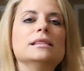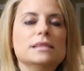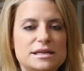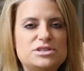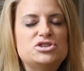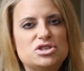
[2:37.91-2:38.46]

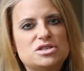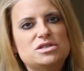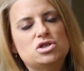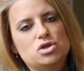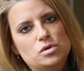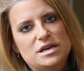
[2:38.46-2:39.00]
let's just
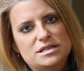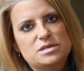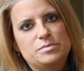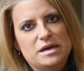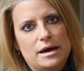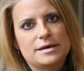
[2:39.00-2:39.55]
do this
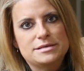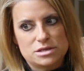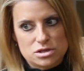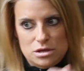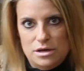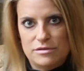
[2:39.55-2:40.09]
because it's
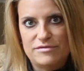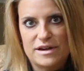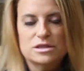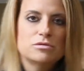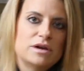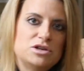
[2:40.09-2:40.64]
going to
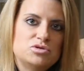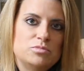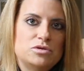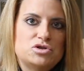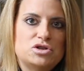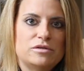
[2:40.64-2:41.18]
affect the range of
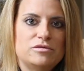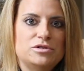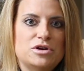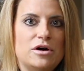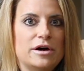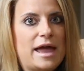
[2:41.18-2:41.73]
motion of your
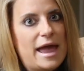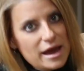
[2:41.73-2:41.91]
dog